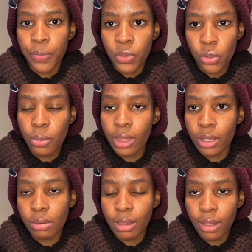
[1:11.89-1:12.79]
doing this
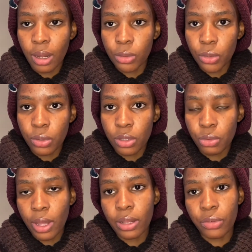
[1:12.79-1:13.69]
one. Then I'll do this
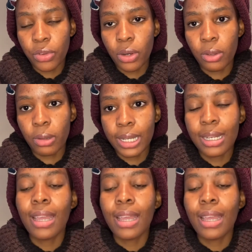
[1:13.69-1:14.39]
one the following week.